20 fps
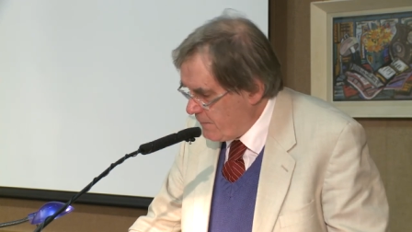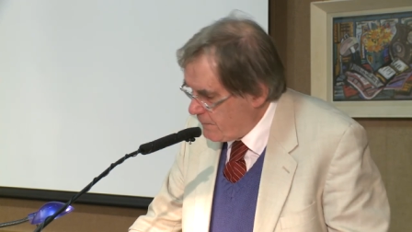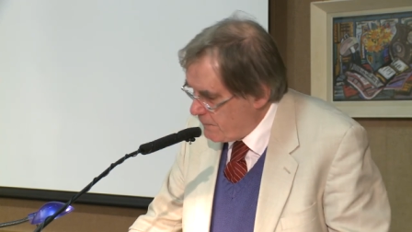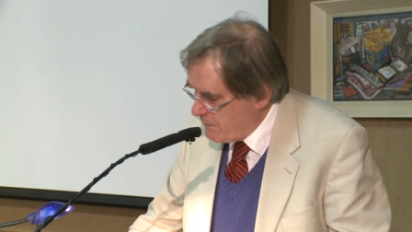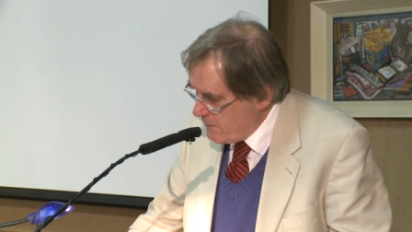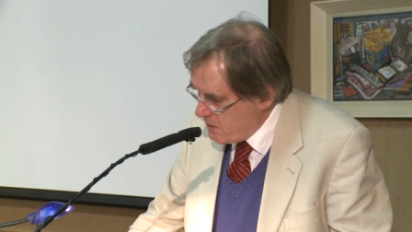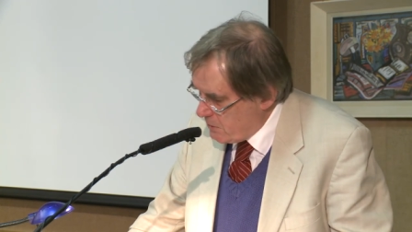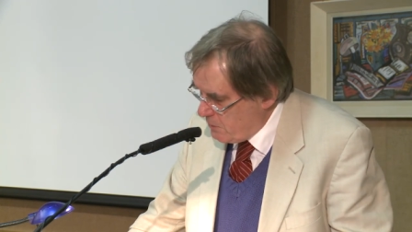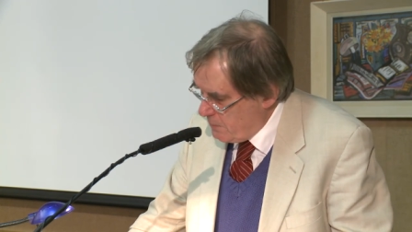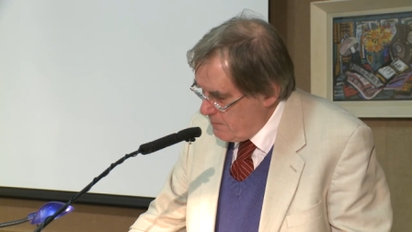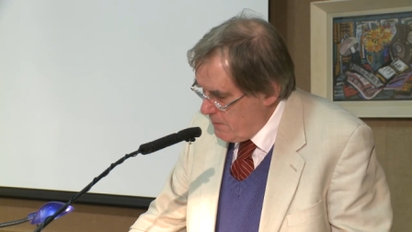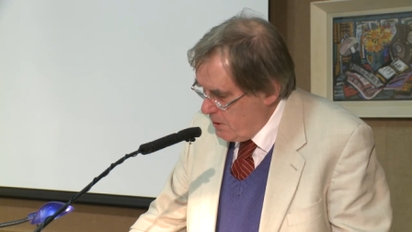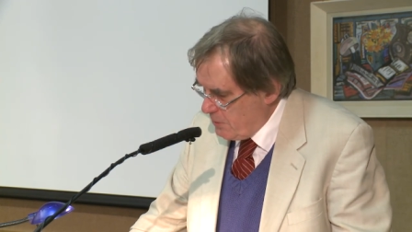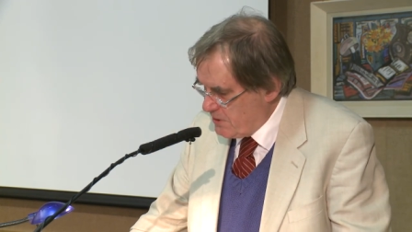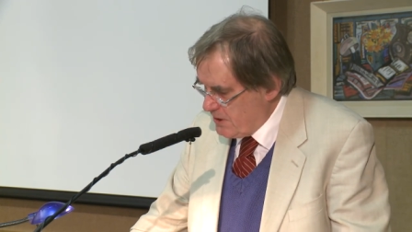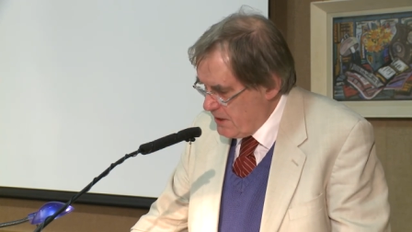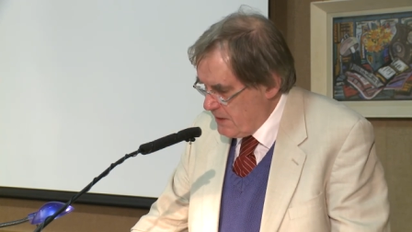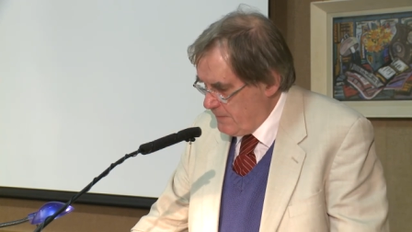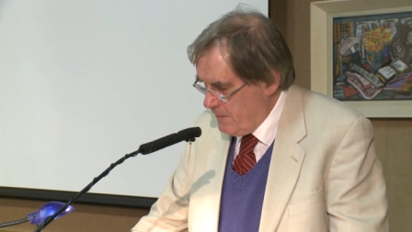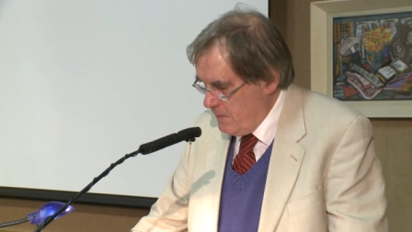frequent
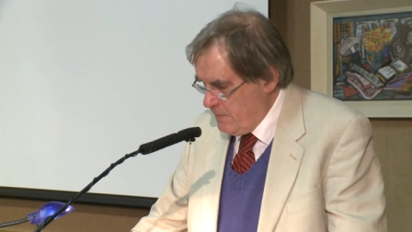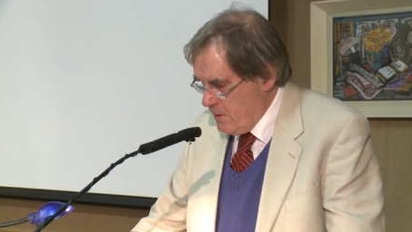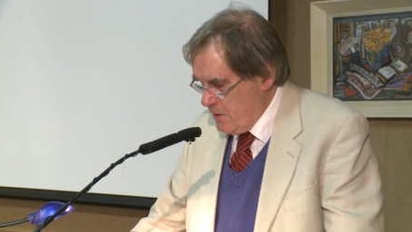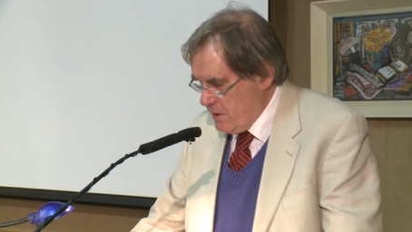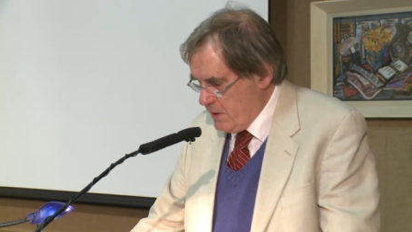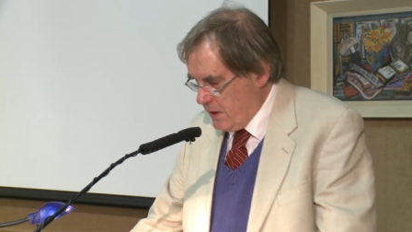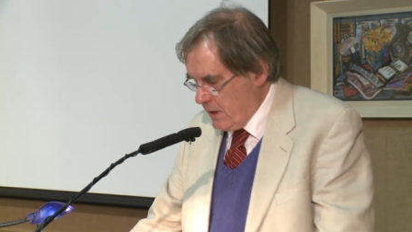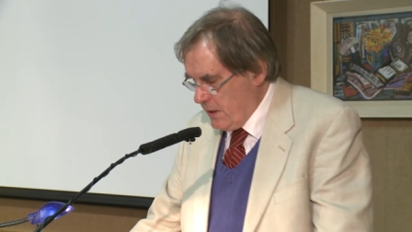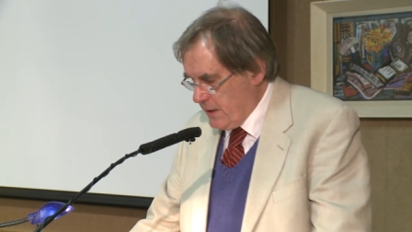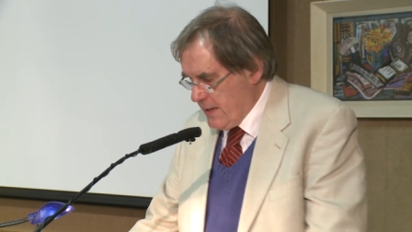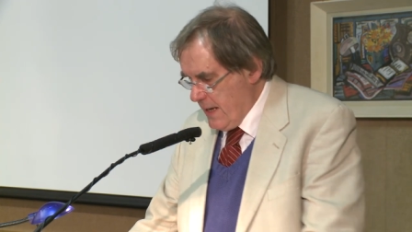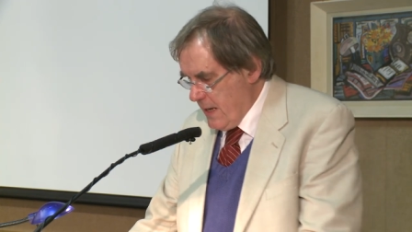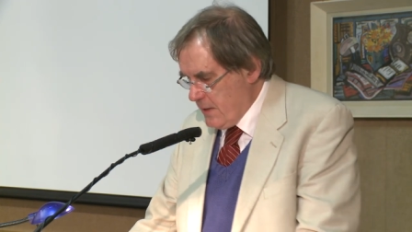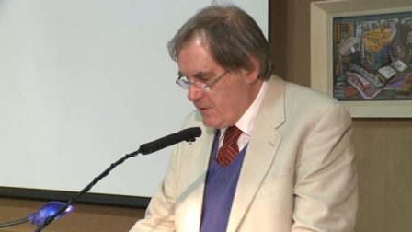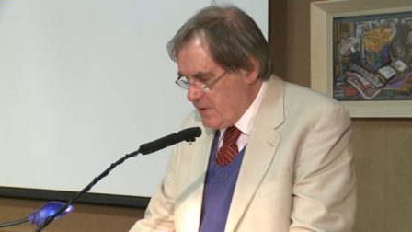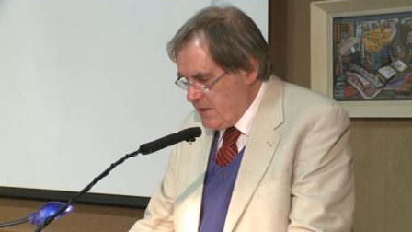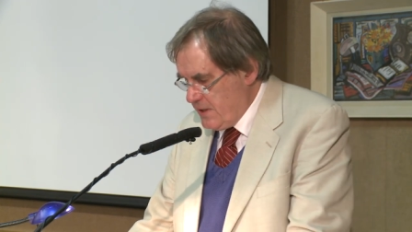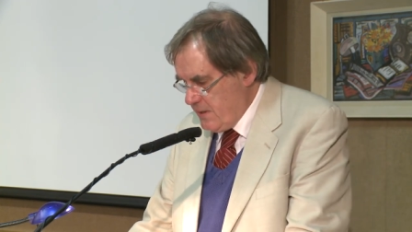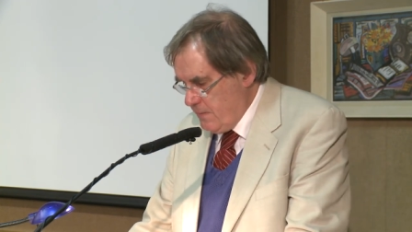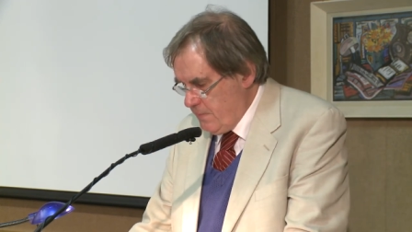motif in miracle
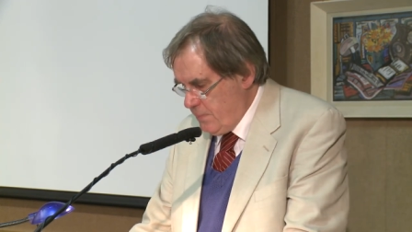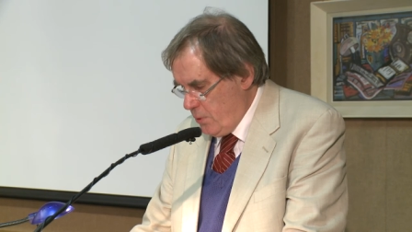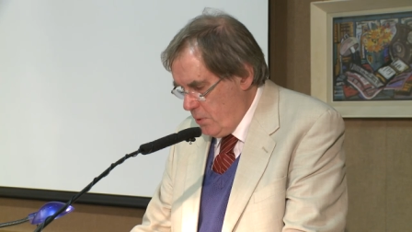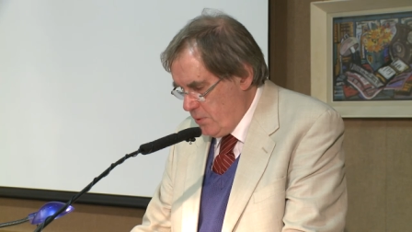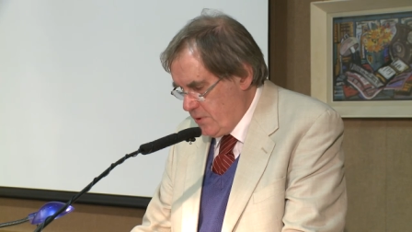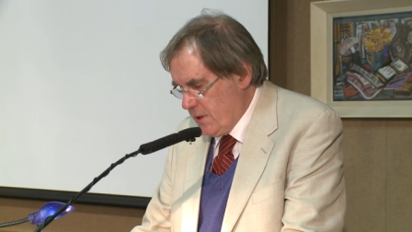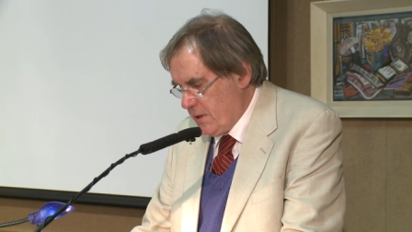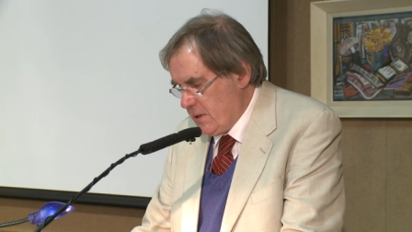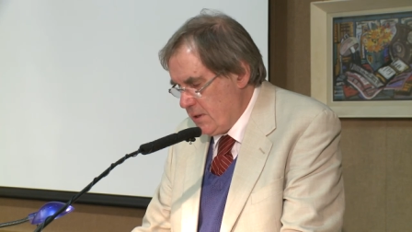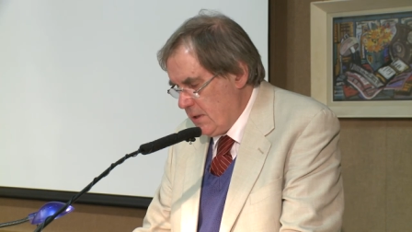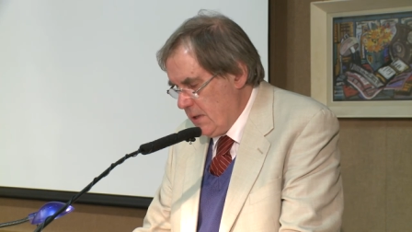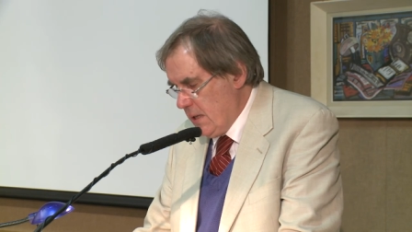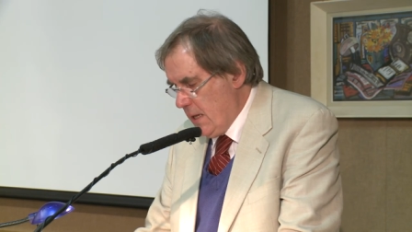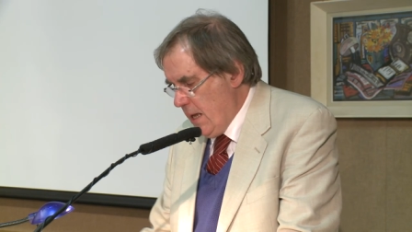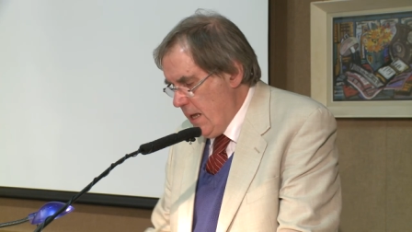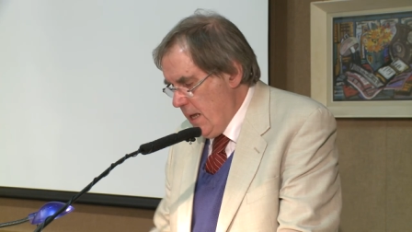accounts is important.